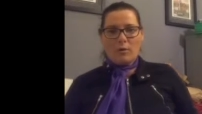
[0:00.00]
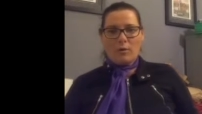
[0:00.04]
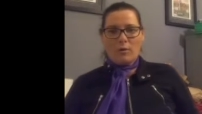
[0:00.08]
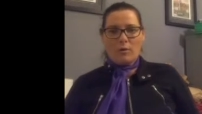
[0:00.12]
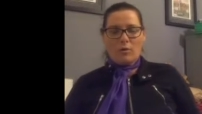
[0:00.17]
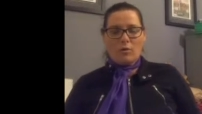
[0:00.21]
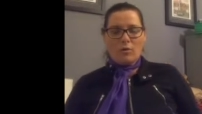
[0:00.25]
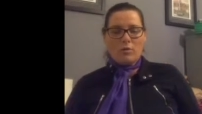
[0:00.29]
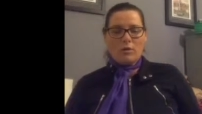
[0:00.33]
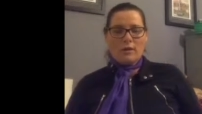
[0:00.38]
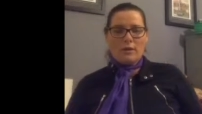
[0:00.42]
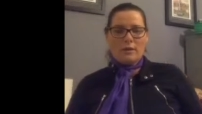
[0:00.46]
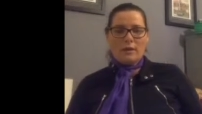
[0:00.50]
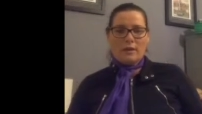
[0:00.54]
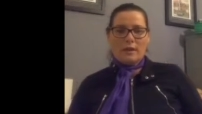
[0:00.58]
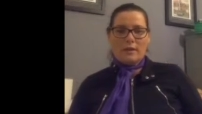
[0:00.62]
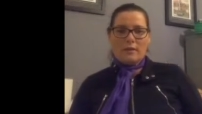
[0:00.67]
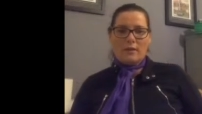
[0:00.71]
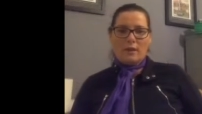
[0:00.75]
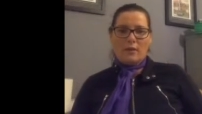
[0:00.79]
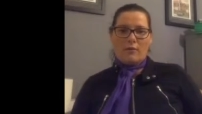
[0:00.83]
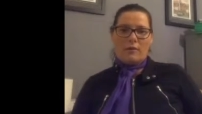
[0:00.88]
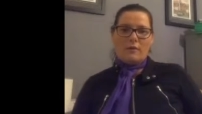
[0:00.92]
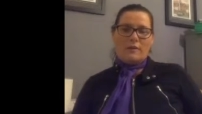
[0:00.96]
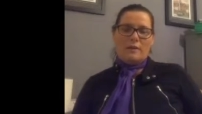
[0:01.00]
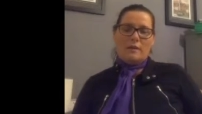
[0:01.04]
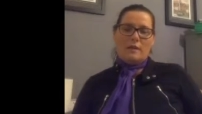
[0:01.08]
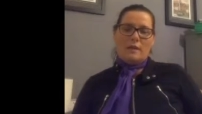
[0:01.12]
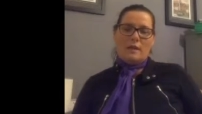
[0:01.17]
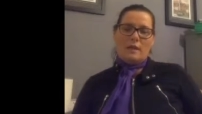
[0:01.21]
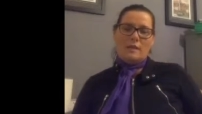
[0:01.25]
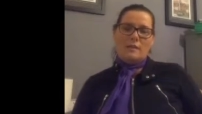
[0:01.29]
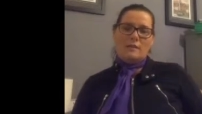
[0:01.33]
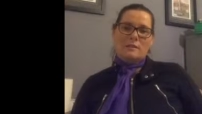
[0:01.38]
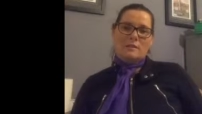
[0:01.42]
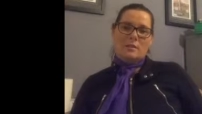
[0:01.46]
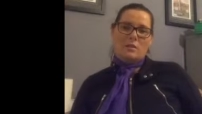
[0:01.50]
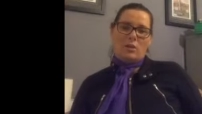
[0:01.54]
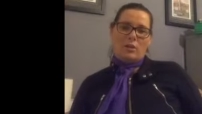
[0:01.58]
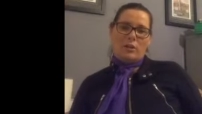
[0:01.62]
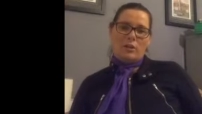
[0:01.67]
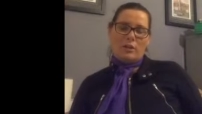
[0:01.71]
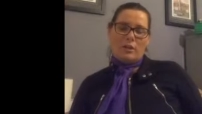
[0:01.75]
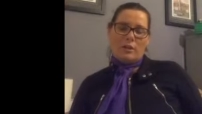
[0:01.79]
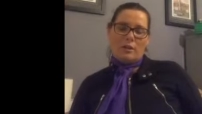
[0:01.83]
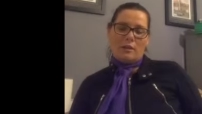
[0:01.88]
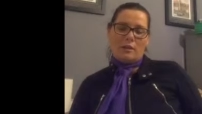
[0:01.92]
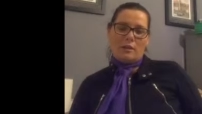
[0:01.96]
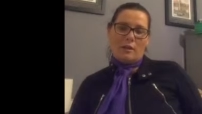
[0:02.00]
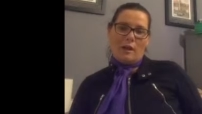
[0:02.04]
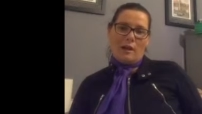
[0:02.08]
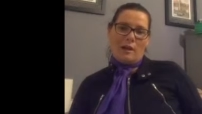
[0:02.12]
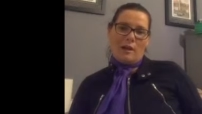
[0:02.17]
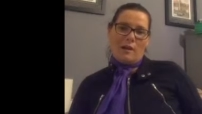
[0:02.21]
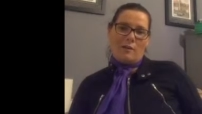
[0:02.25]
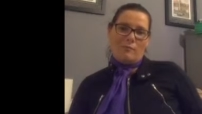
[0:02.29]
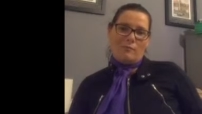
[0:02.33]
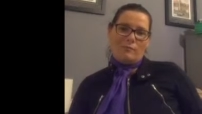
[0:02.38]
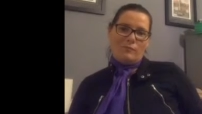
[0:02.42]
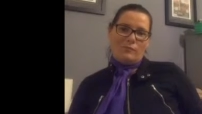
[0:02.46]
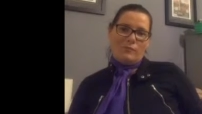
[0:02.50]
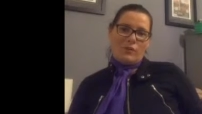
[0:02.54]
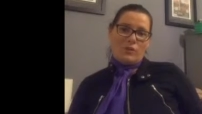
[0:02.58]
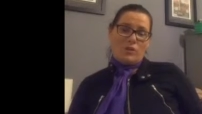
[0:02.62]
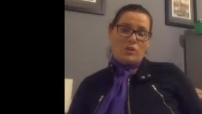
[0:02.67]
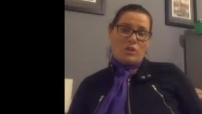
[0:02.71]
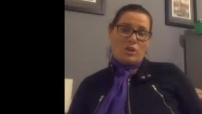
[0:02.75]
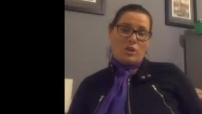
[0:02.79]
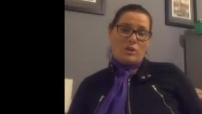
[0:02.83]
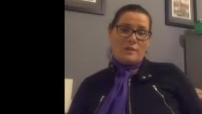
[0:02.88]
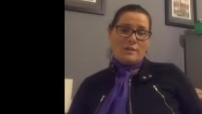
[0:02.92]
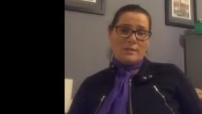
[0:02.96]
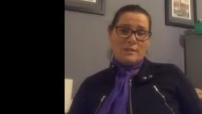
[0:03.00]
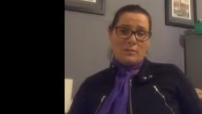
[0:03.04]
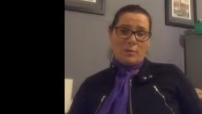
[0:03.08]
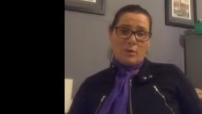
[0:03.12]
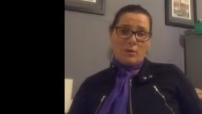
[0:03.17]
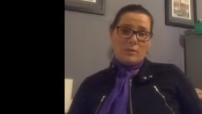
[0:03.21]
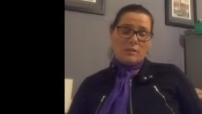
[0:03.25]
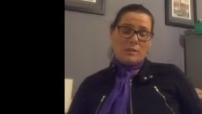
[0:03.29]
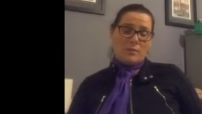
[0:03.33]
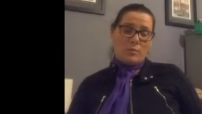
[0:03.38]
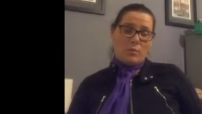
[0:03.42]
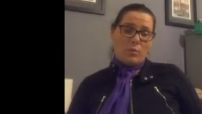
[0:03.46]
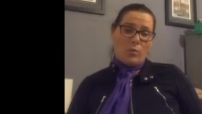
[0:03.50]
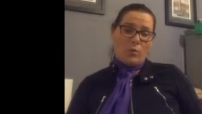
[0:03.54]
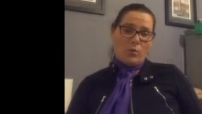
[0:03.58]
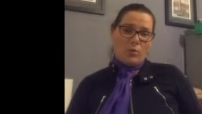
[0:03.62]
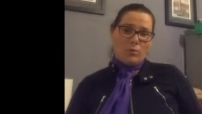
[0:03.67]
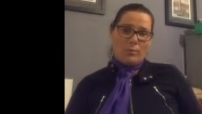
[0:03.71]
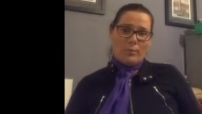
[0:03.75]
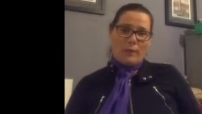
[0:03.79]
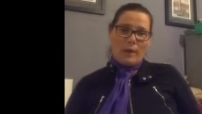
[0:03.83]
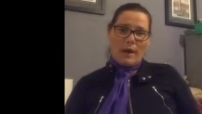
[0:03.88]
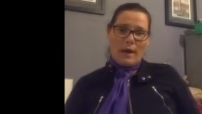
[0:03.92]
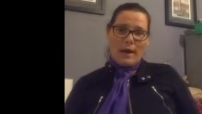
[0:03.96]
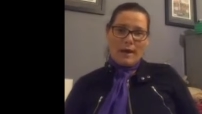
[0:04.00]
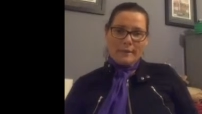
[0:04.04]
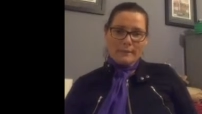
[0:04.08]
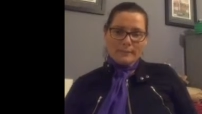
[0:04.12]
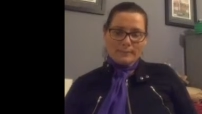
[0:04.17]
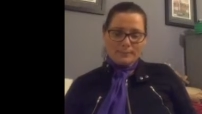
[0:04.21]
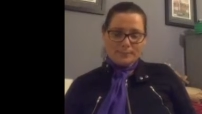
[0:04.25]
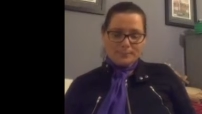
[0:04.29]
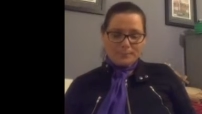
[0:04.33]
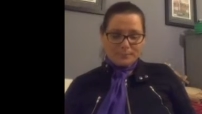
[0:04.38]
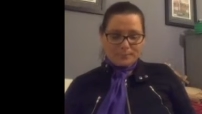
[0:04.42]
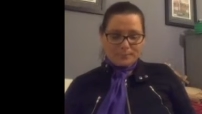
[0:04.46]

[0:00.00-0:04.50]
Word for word: We're all going to get there in the end. And I think the journey's the most important part.